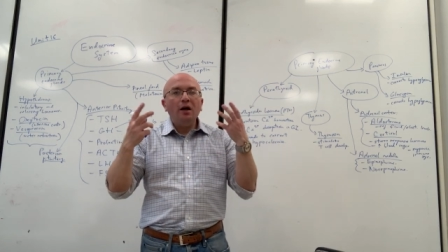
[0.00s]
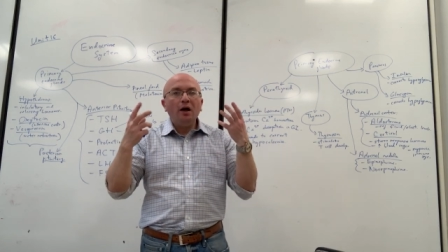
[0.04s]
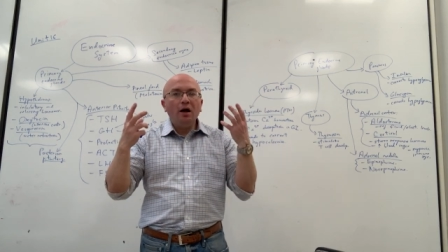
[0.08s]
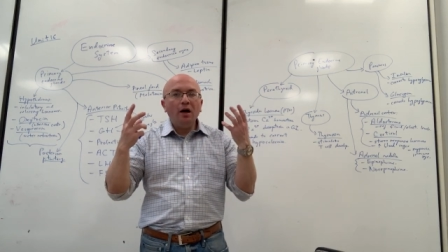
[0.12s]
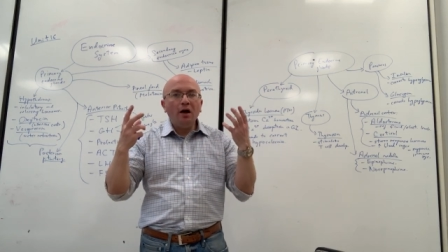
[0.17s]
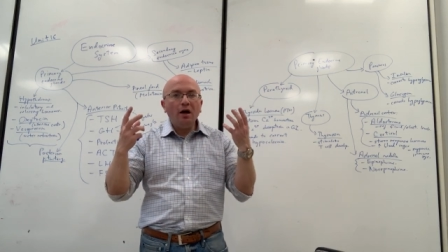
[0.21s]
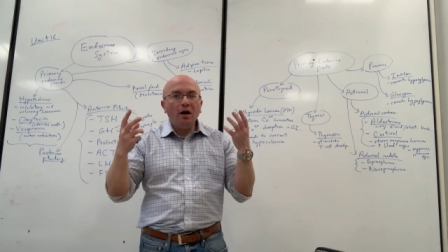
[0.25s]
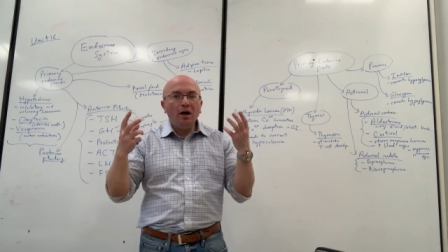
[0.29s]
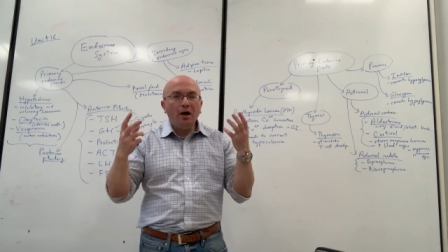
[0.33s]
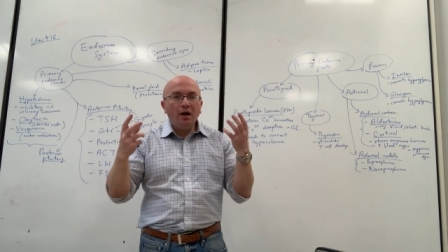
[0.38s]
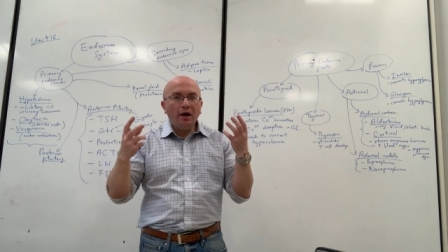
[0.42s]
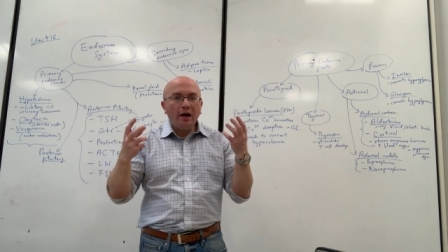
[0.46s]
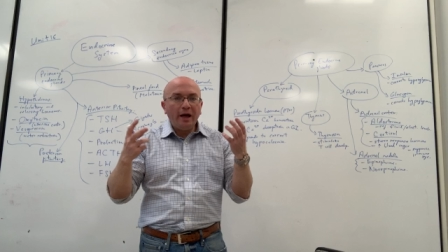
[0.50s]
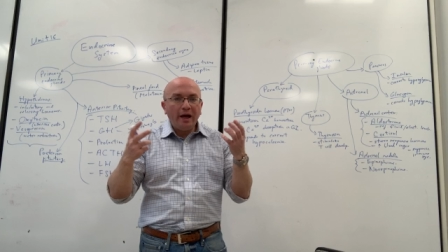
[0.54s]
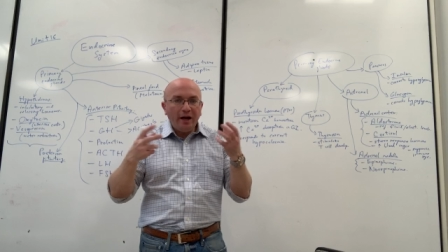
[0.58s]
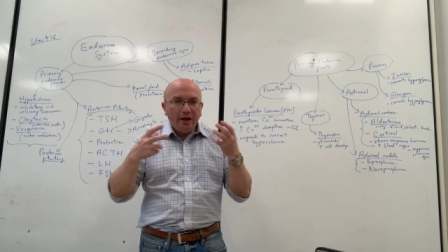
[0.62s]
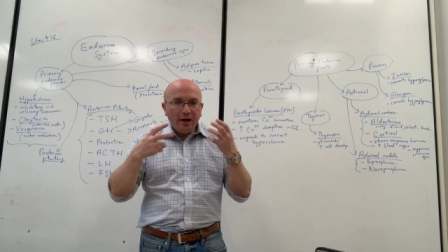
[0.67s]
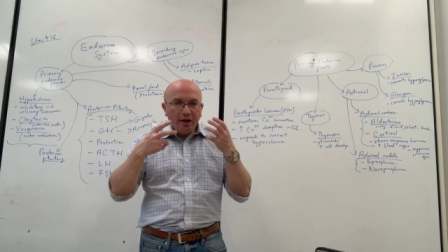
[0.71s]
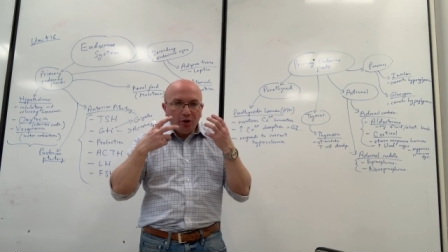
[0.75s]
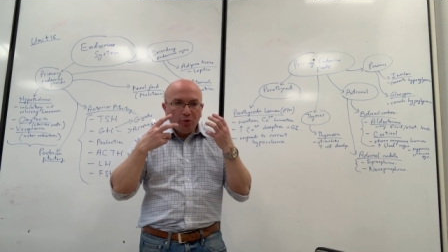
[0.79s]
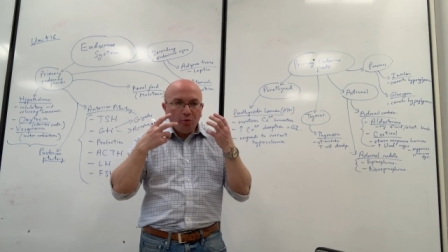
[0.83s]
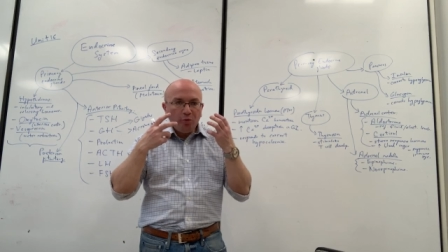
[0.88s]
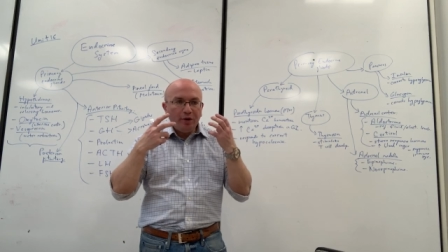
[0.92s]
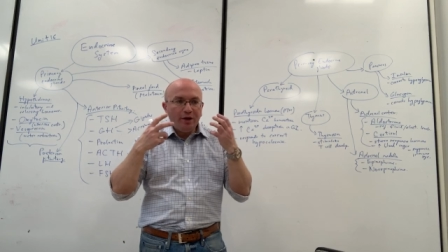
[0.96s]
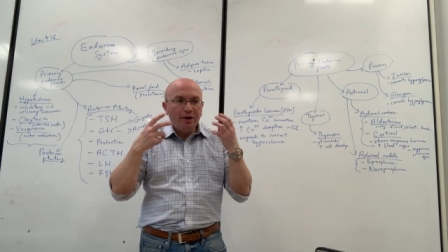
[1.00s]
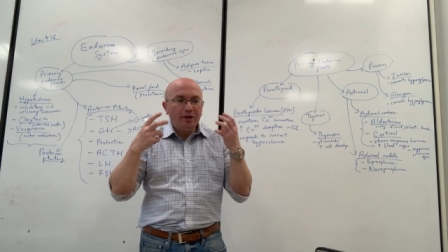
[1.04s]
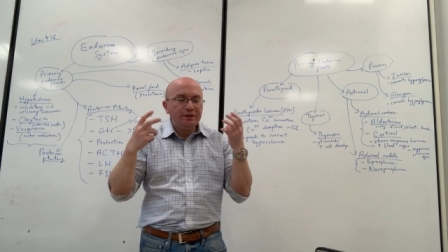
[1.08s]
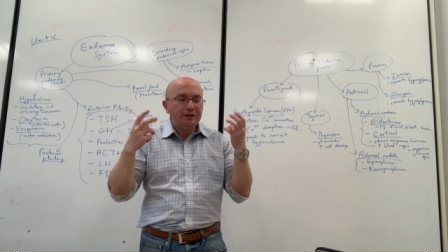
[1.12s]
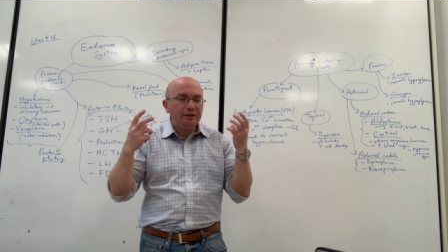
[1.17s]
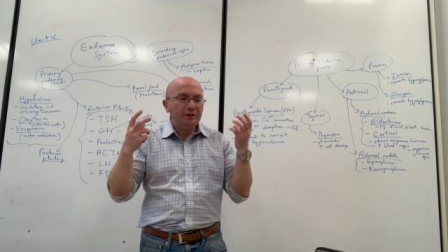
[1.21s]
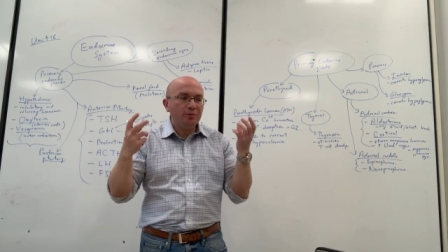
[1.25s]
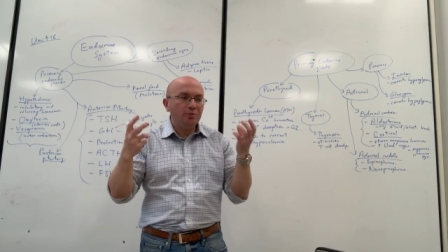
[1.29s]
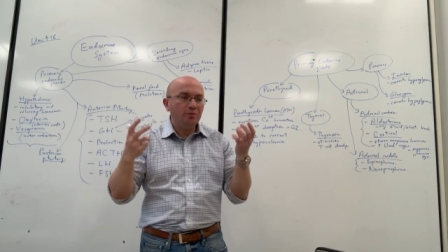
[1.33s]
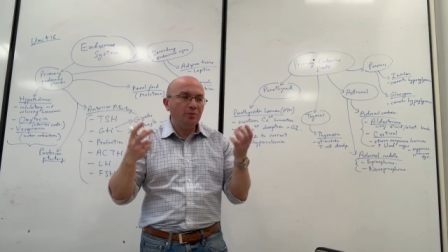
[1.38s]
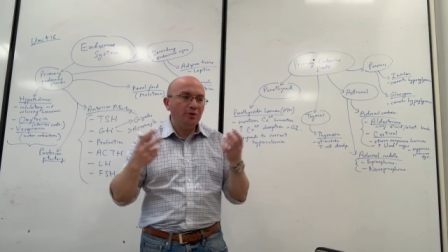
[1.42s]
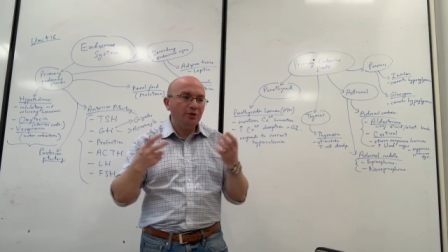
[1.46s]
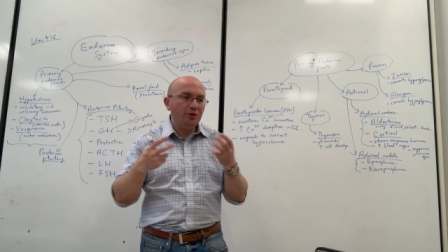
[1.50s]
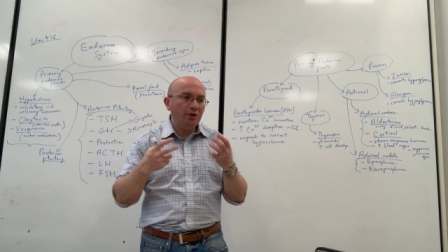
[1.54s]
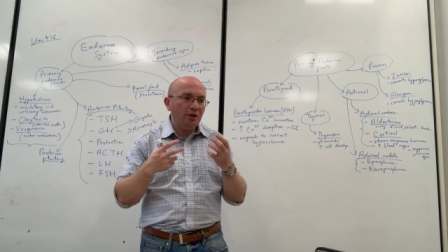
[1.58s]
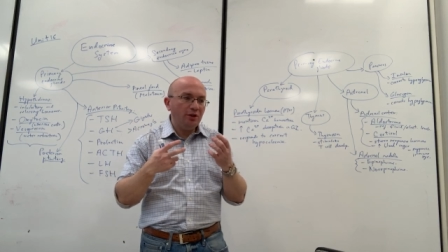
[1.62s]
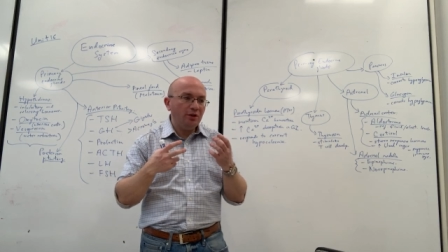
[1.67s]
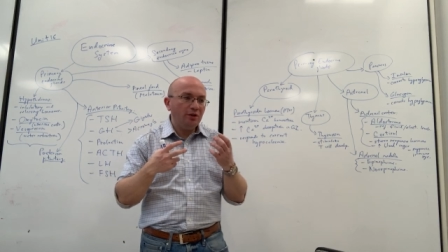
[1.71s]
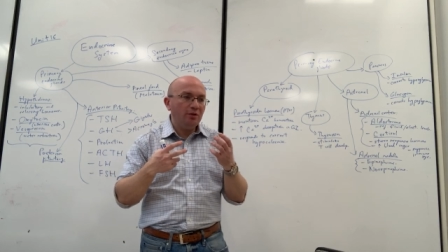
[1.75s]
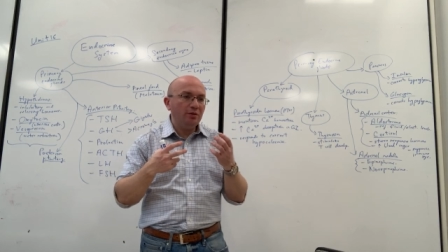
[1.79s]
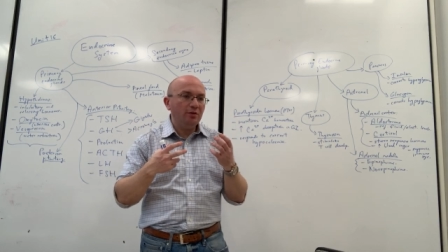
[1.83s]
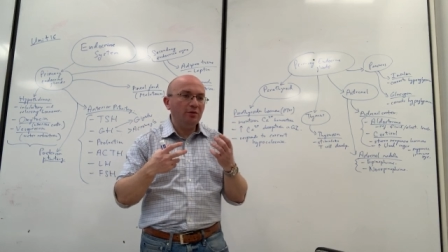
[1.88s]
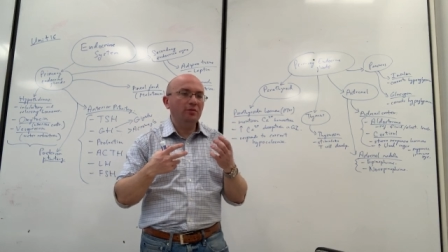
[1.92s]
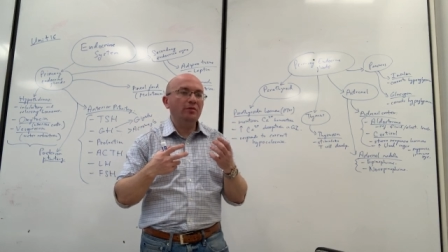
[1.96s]
uh, airways will
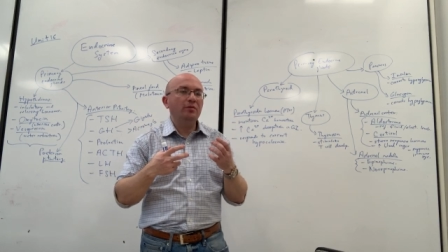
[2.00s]
need